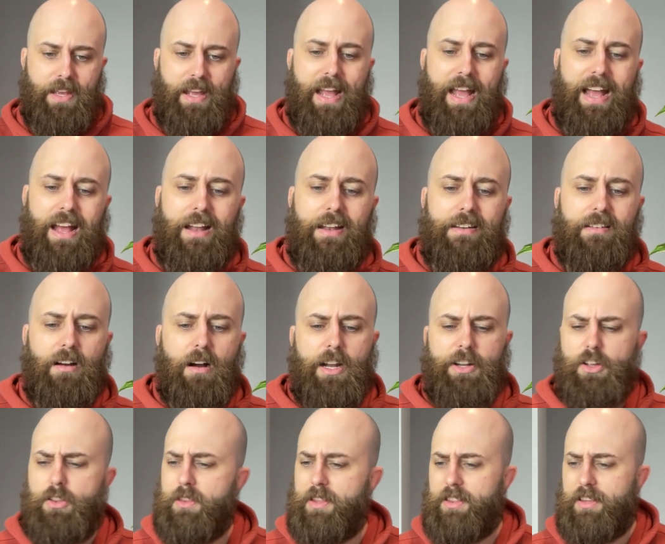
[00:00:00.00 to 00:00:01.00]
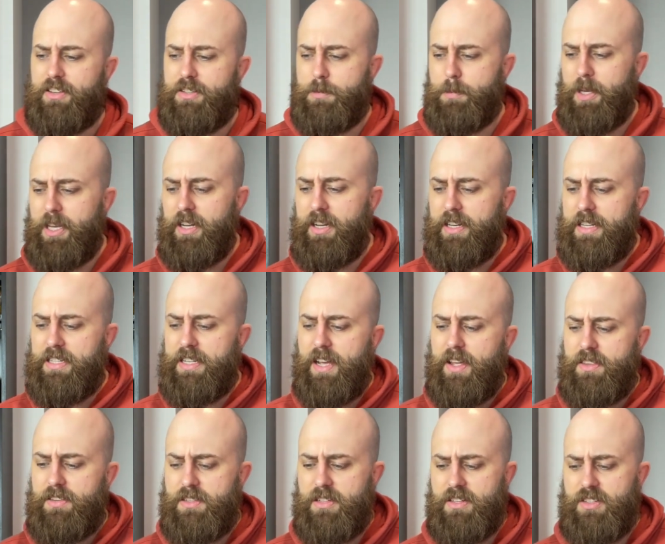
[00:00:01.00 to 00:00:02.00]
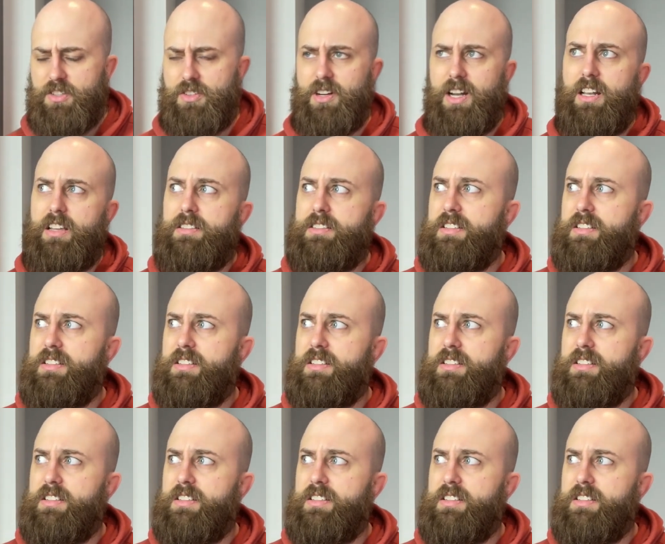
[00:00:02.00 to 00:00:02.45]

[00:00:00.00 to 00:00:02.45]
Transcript: And I don't think there's been any deaths in Australia